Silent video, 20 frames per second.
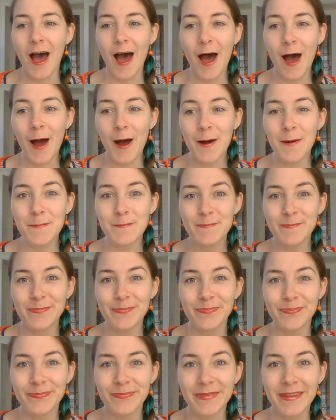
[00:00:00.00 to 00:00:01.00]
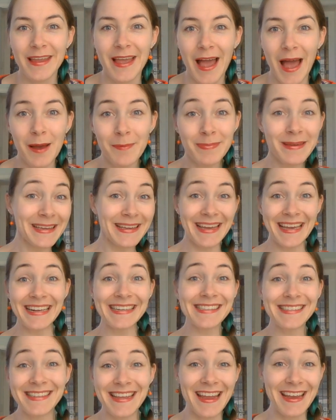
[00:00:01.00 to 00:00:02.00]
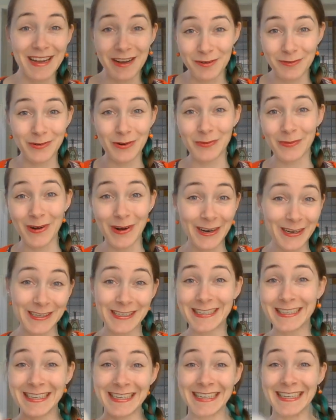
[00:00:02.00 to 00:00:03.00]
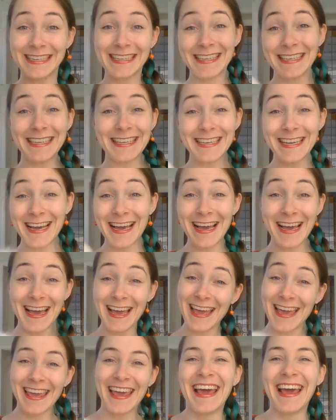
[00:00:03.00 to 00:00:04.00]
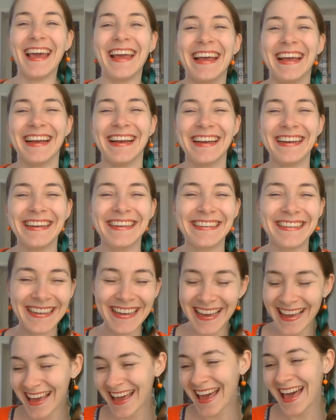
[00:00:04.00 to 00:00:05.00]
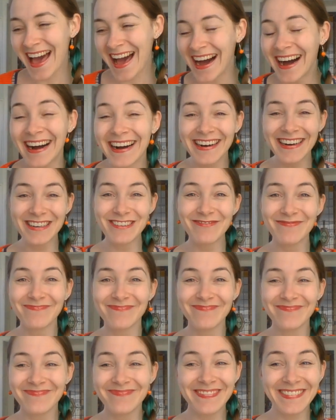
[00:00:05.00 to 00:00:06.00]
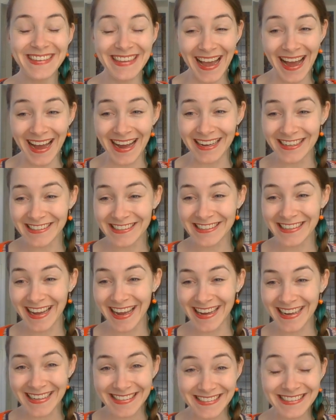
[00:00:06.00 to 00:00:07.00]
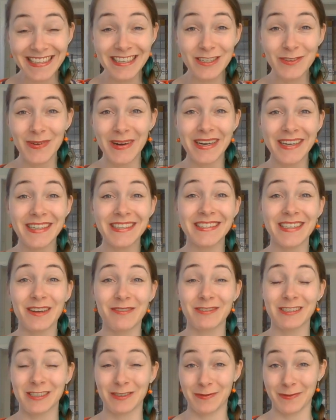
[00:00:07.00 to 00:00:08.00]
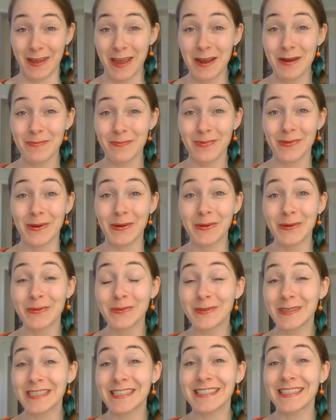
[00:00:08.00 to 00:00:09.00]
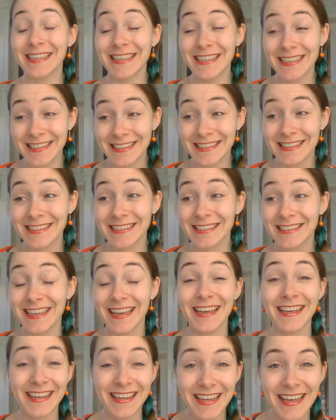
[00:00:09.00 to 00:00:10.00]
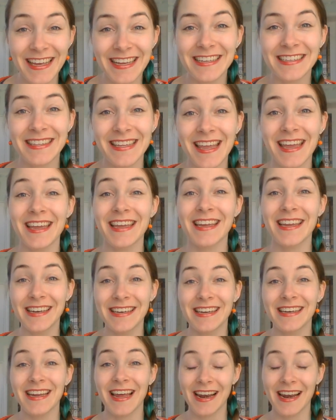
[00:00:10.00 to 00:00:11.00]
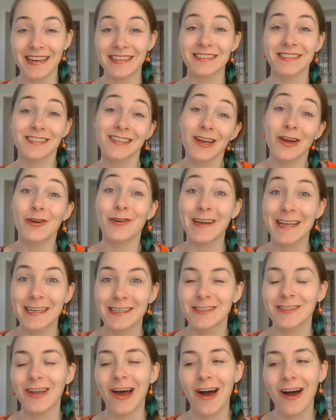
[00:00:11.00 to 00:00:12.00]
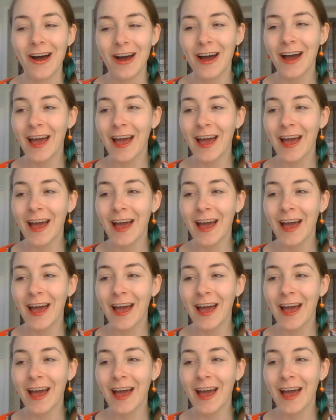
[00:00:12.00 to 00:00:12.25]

Um, Happy Kingsday, everyone! Yay! um, yeah, today it's the 27th of April, which is Kingsday in the Netherlands, Koningsdag.